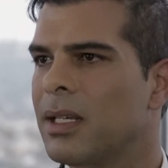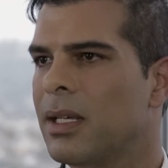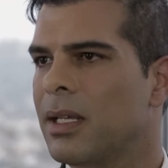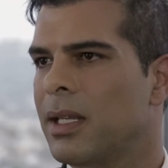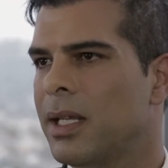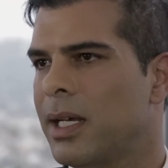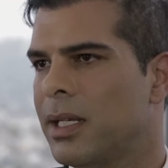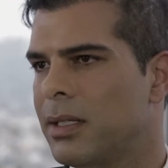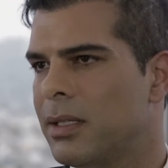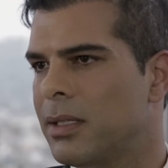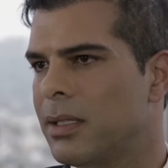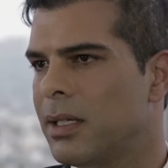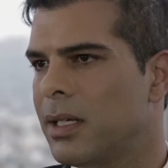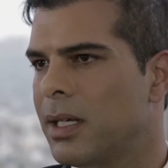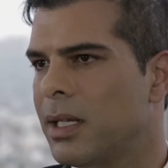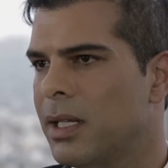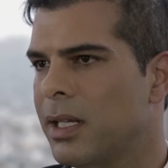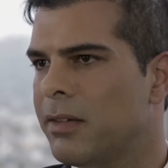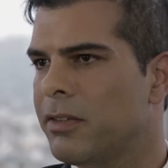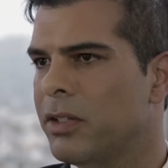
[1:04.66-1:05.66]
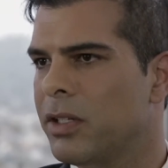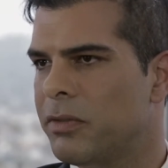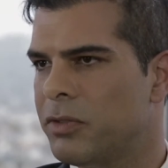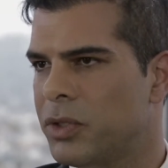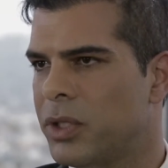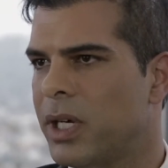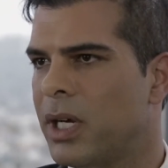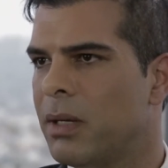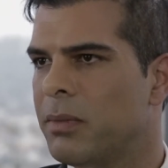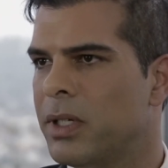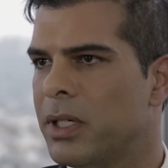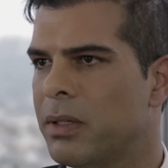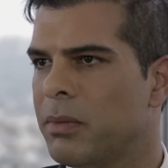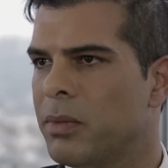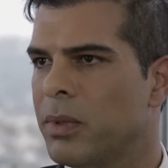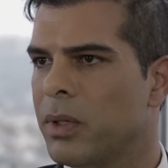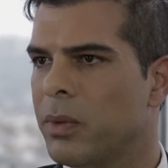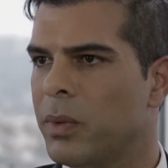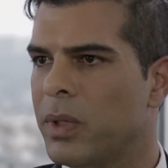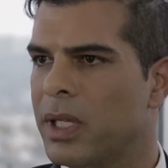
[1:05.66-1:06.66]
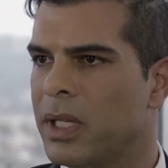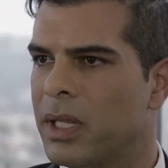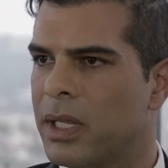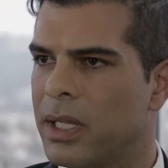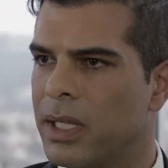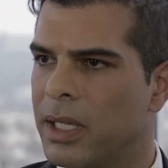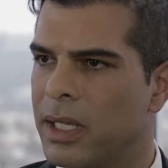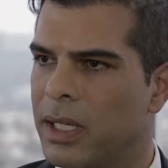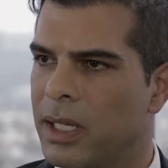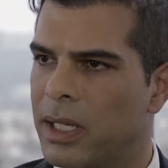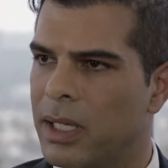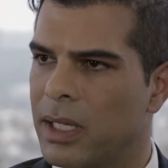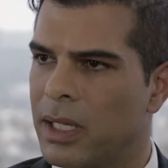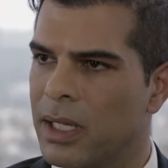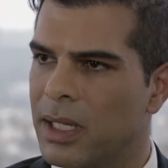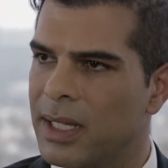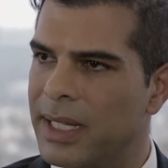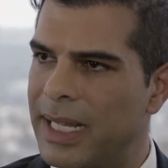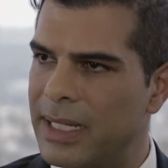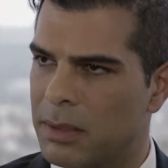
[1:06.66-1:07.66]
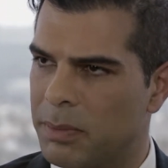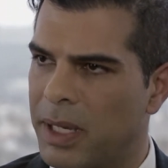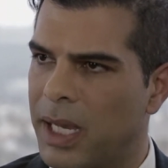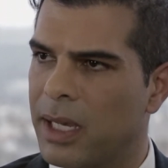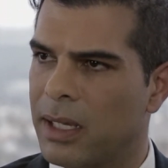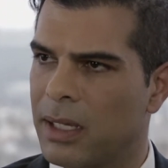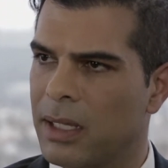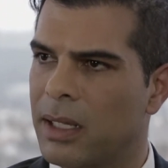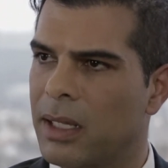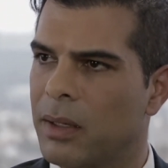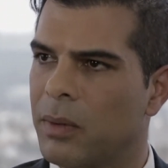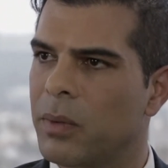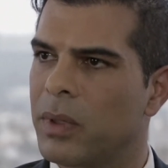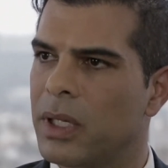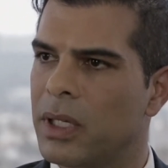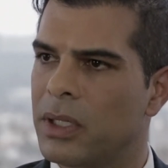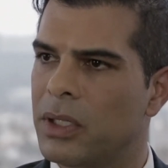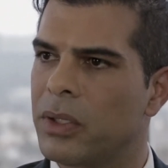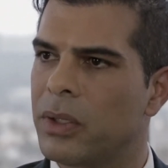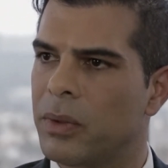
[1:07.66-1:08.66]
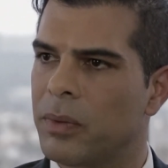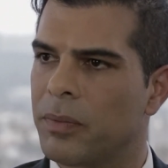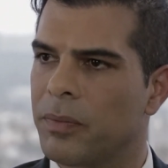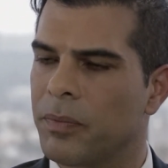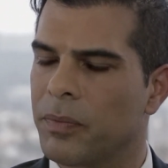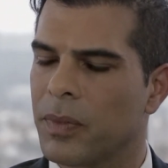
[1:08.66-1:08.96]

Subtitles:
that level of trauma with the dense packing that we do.